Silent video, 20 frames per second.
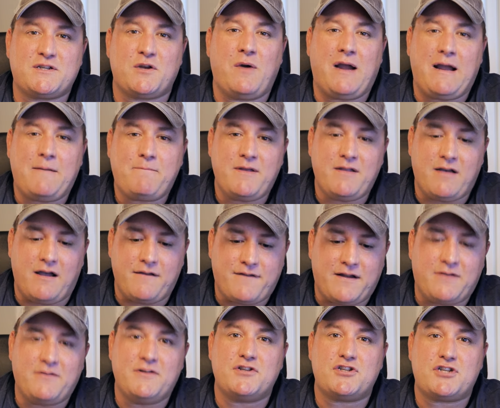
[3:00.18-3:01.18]
so happy that I
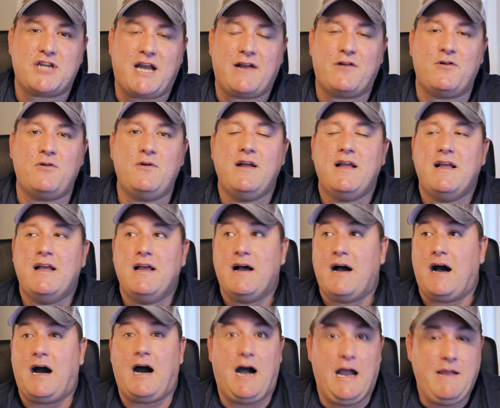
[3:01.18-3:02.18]
found his channel.
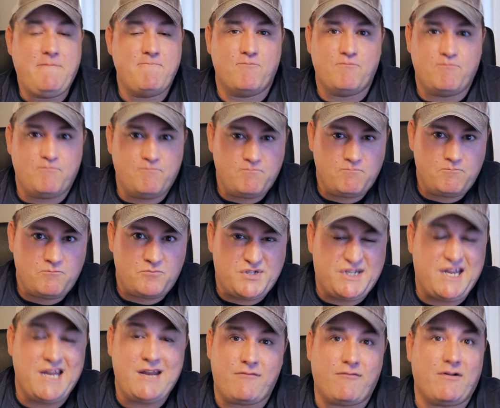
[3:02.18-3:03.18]
I'm
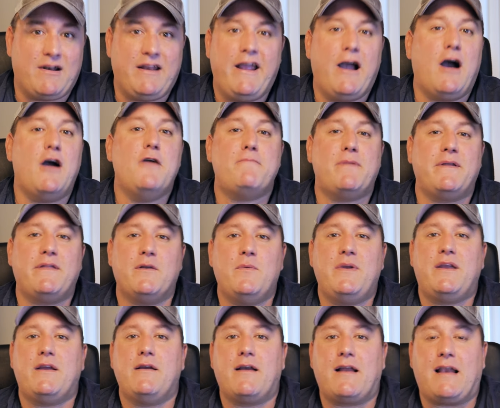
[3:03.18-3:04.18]
secretly hoping that
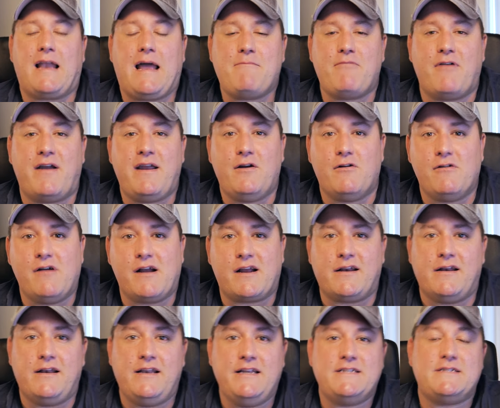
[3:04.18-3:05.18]
we can collaborate, or I
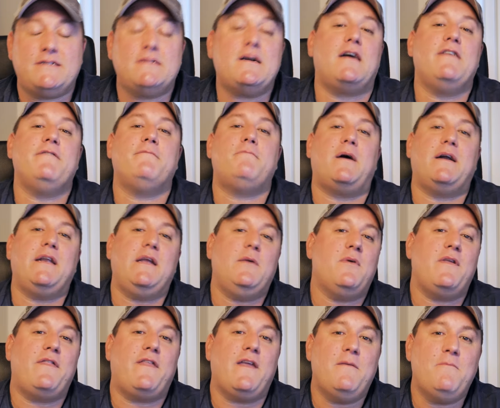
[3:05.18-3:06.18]
can at least dive buddy
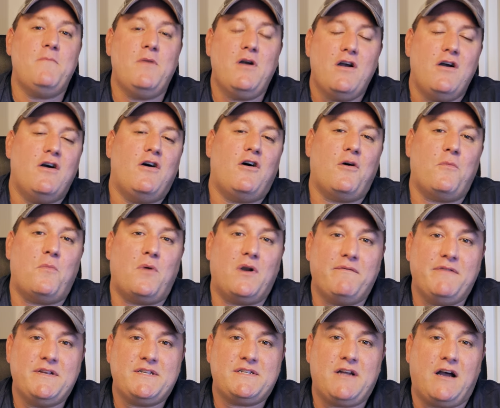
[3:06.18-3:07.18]
with him on one
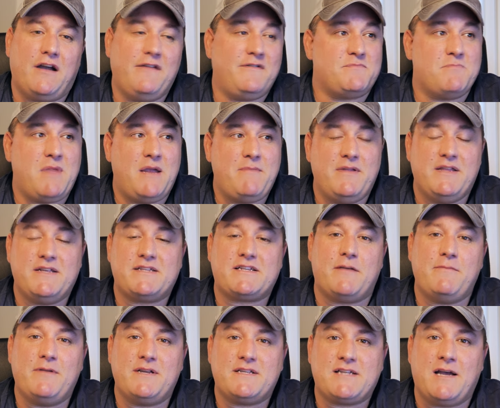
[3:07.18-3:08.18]
of his dives, maybe this
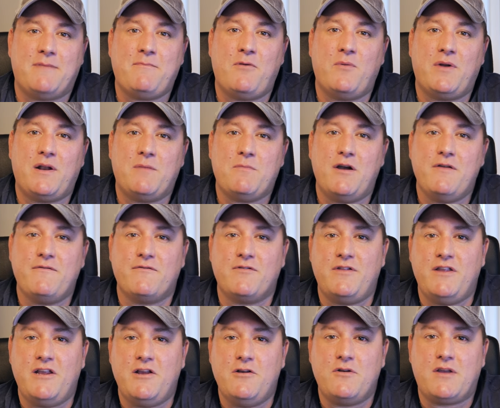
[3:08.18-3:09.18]
coming summer when I'm over
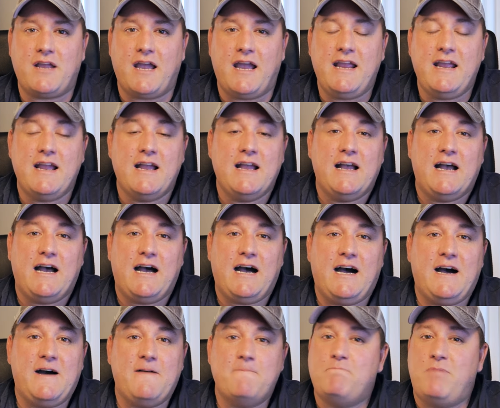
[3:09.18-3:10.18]
in the UK.
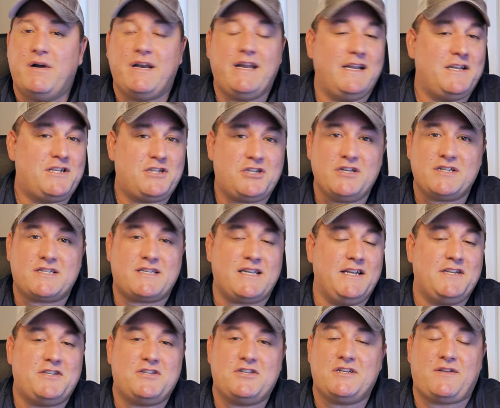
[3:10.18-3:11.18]
But it's
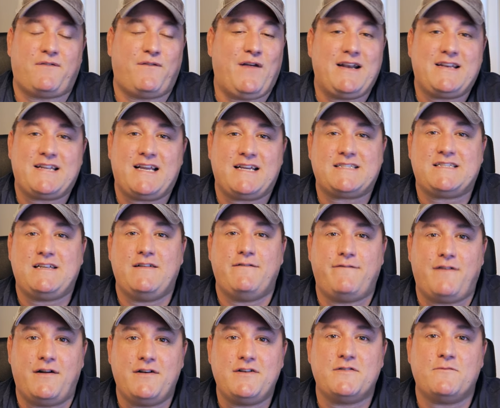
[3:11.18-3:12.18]
just fantastic
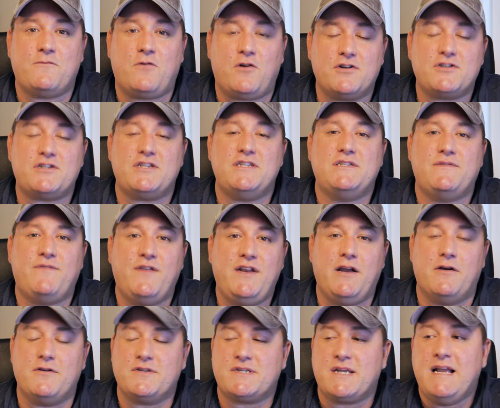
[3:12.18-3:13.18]
fun to watch his
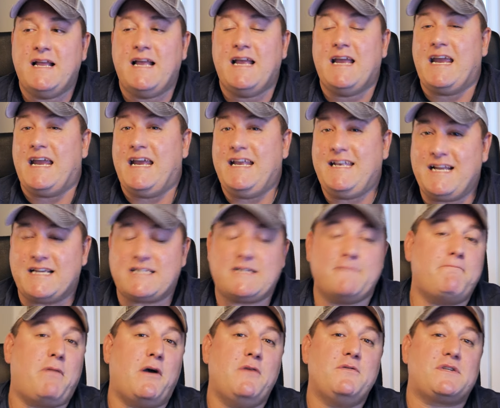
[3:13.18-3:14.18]
videos. He
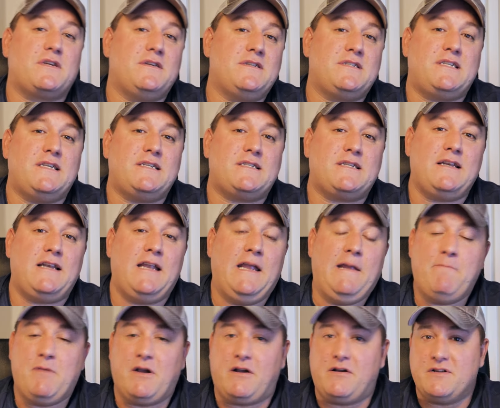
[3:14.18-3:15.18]
doesn't post
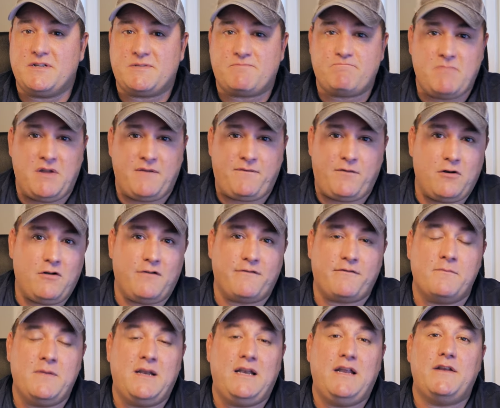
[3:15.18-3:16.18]
consistently because, if you're not
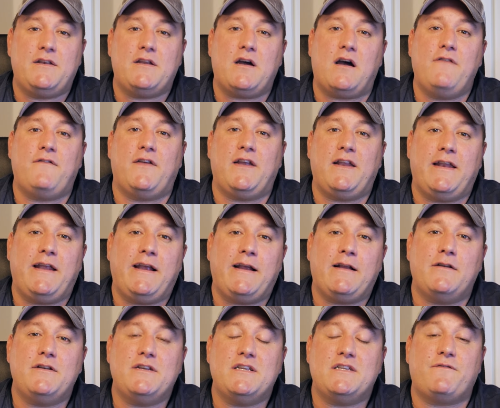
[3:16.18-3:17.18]
familiar, diving in
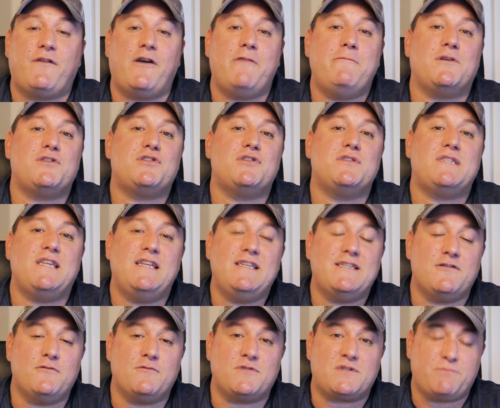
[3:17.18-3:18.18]
England is very much a
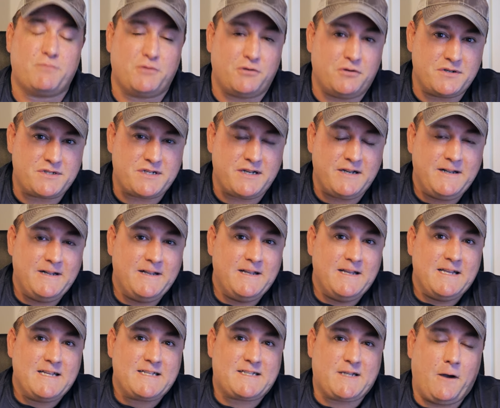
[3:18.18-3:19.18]
seasonal sport.
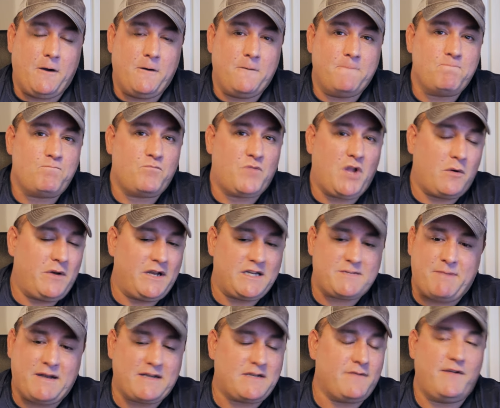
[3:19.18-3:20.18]
So don't
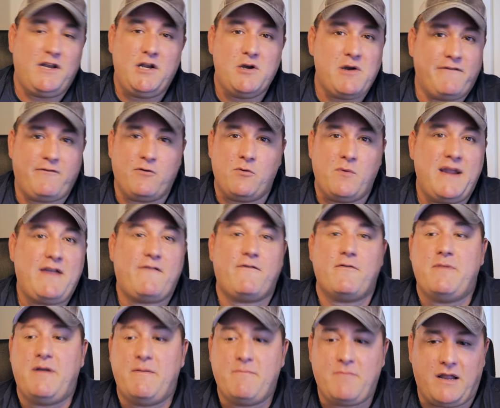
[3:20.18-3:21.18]
expect a video every week
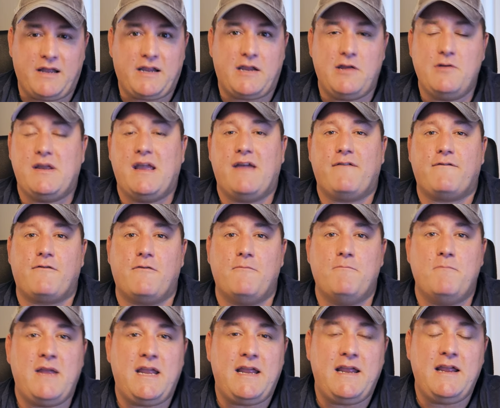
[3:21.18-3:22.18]
from him like you get
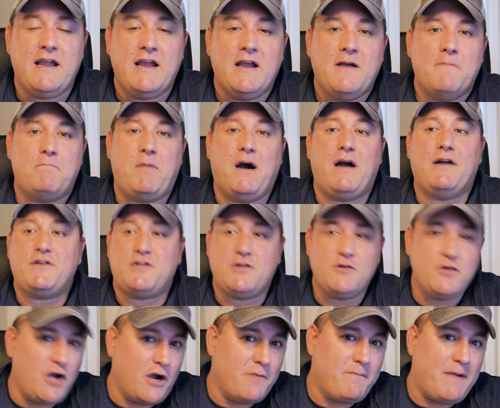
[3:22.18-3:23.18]
from me, but
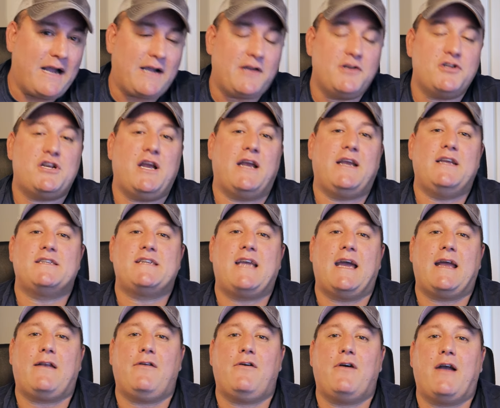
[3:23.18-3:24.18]
do go back and check his
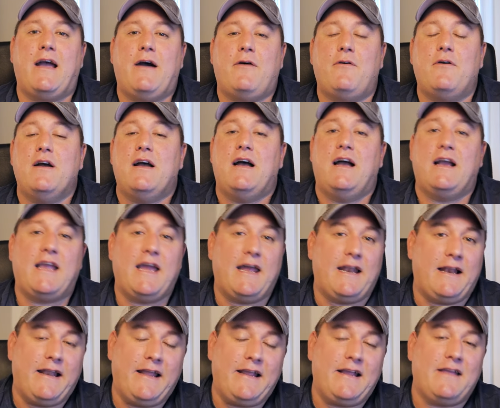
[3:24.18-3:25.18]
catalog out.
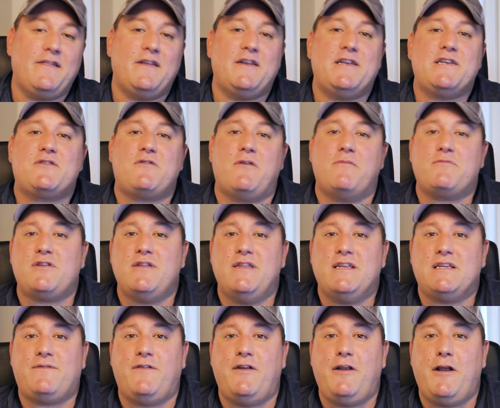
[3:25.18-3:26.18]
Again, link in the description
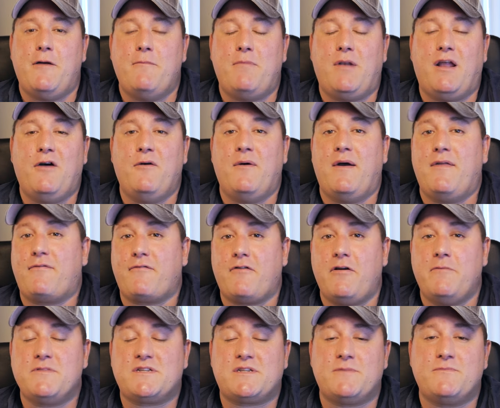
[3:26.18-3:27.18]
of this video below, and
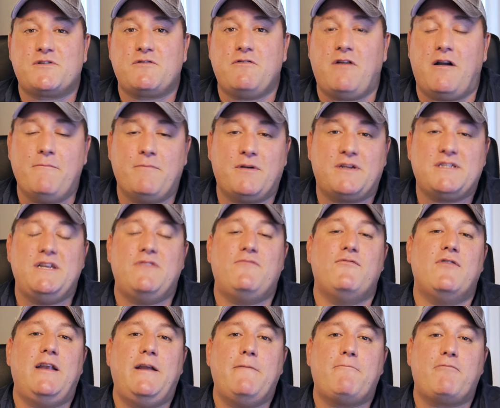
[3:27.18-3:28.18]
throw him a subscribe because he'd
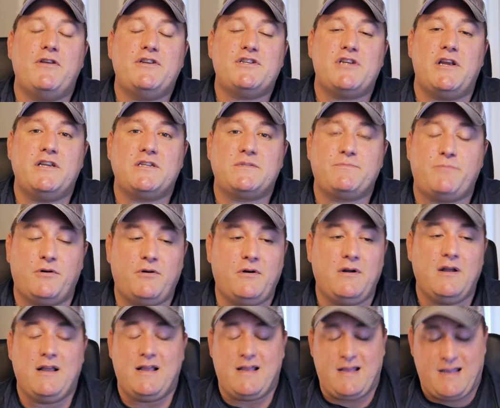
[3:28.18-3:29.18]
really appreciate your
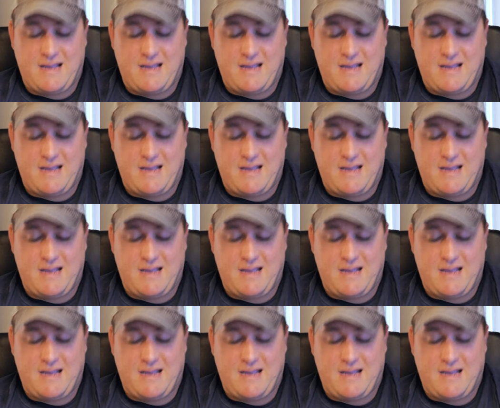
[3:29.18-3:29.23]
support.